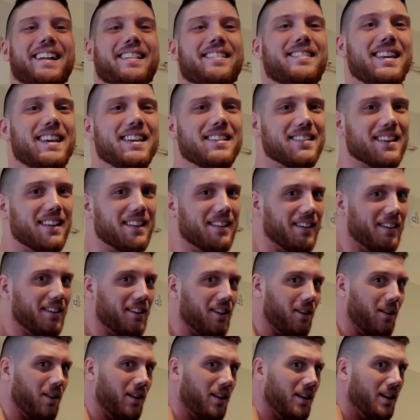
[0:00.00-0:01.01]
it's decent,
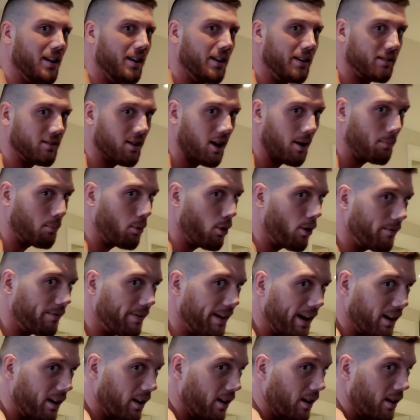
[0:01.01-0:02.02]
you know. It's not
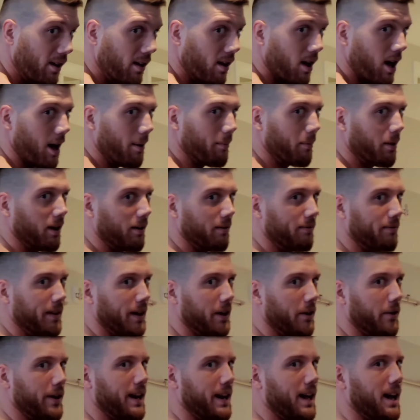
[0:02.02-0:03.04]
perfect. I'm gonna
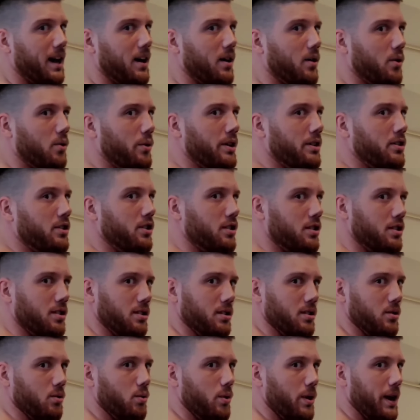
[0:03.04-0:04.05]
figure it out
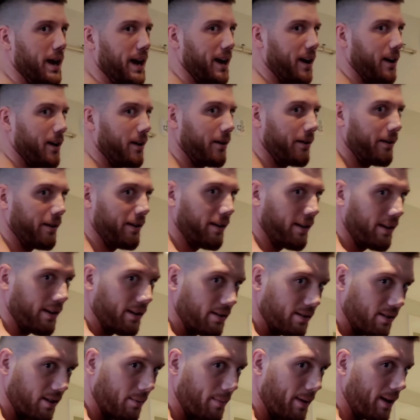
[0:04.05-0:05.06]
which where
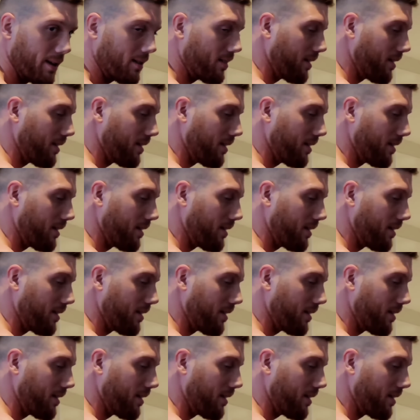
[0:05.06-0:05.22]
is the